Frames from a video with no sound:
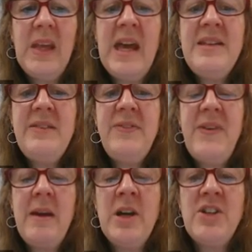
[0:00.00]
And this
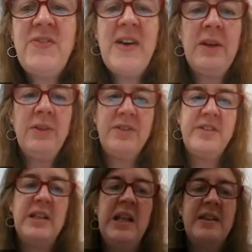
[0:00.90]
very much felt
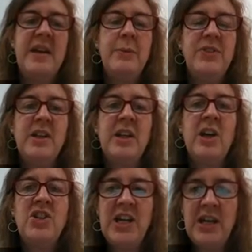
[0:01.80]
like there was
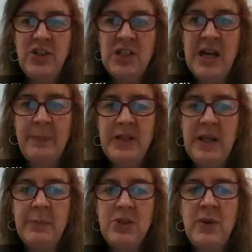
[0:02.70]
negotiation
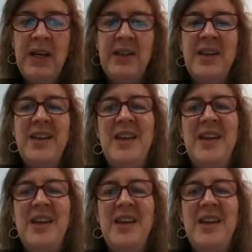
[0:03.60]
happening between